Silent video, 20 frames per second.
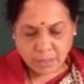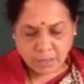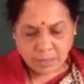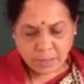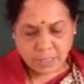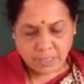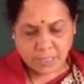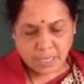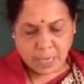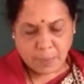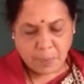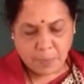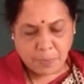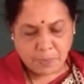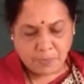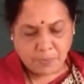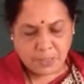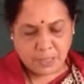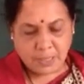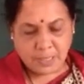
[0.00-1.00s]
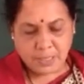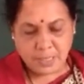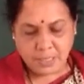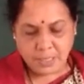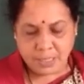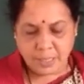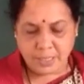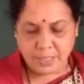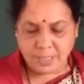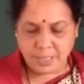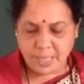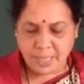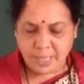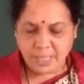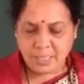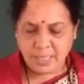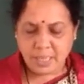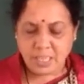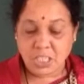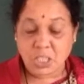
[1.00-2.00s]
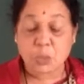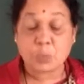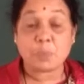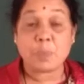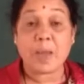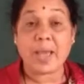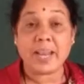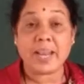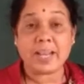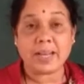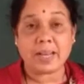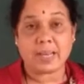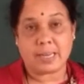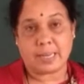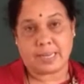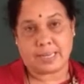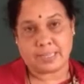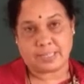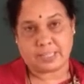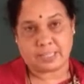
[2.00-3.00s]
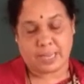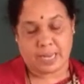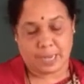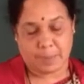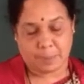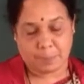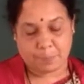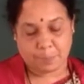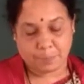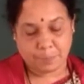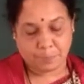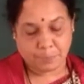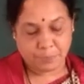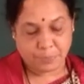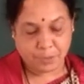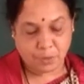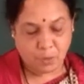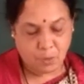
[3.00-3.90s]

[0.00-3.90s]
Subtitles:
the shape of the earth, it is spherical in shape.